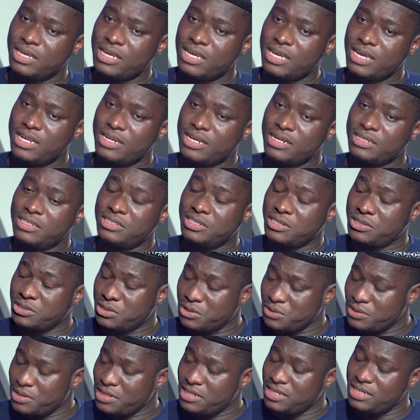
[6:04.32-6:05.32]
and then
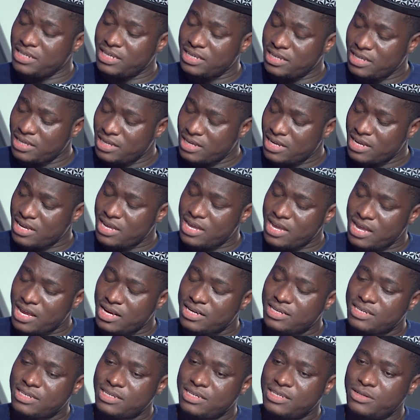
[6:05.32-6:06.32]
security,
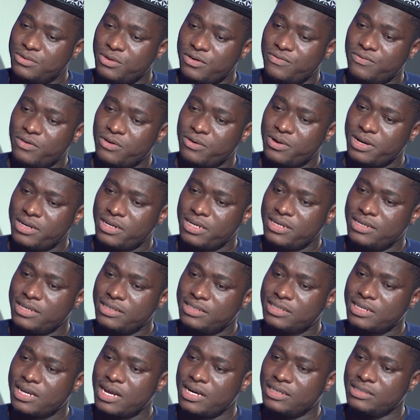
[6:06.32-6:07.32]
as we've already
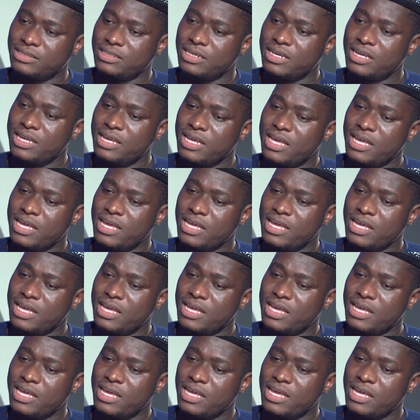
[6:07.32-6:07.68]
discussed.